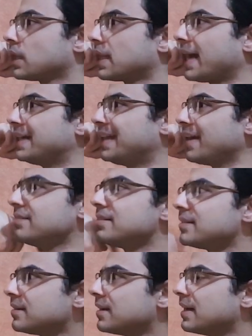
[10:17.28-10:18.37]
Night Days?
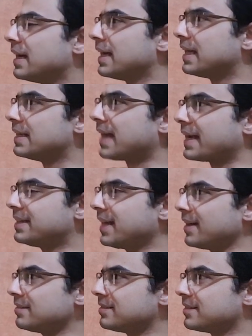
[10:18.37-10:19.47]
Night
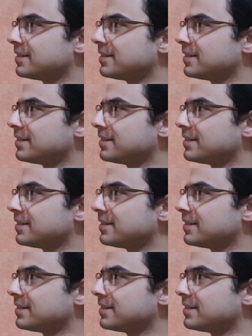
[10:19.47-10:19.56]
Days?